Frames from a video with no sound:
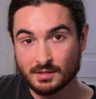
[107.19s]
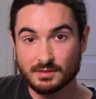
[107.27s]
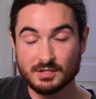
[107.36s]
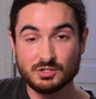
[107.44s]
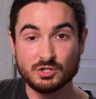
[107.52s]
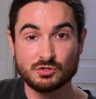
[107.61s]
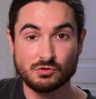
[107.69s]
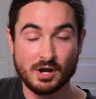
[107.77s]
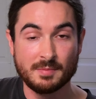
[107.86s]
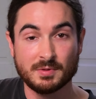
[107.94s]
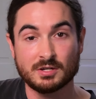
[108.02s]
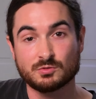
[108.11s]
This is
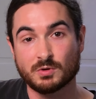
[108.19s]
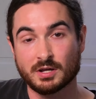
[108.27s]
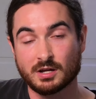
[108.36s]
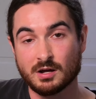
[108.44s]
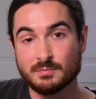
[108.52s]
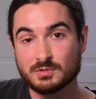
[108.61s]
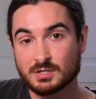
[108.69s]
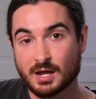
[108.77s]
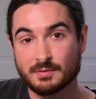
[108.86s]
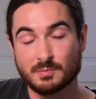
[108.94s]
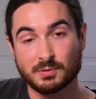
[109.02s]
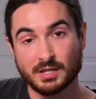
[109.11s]
great because when it comes
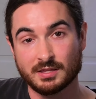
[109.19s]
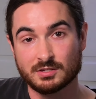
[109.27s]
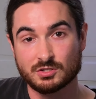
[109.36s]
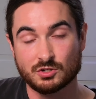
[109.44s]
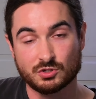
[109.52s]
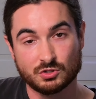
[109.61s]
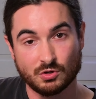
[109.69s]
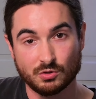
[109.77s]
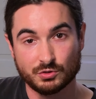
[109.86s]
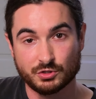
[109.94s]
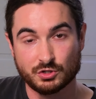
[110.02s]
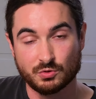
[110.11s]
time to play this in a
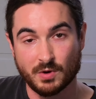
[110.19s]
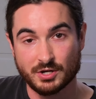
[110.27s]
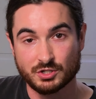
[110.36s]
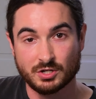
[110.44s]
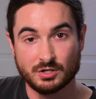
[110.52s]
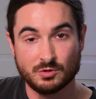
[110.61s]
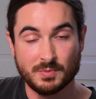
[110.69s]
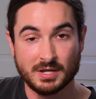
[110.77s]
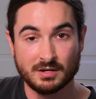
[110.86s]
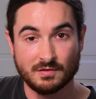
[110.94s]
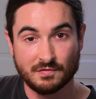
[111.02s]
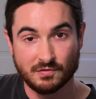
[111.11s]
solo situation and you
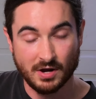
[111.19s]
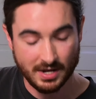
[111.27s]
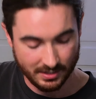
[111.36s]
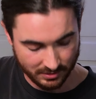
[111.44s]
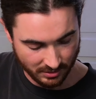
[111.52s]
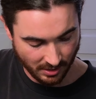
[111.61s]
begin to phrase,